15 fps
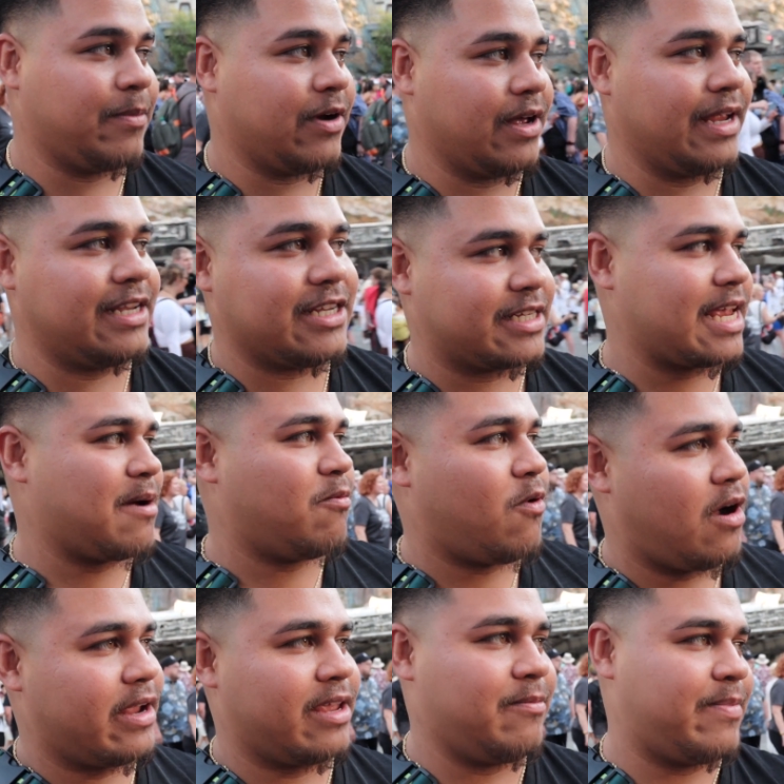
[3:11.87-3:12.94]
but he just kept
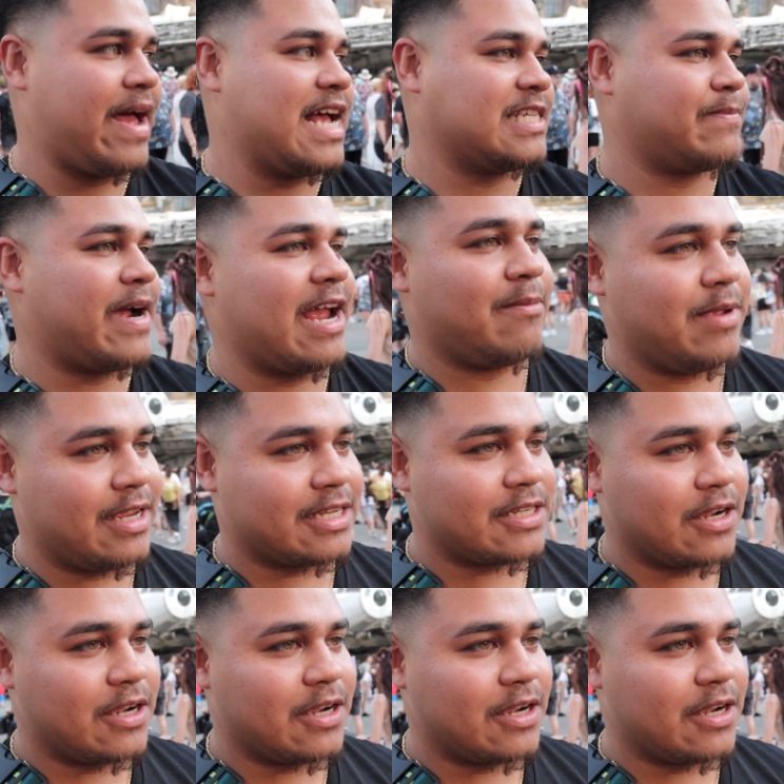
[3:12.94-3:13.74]
walking past by me.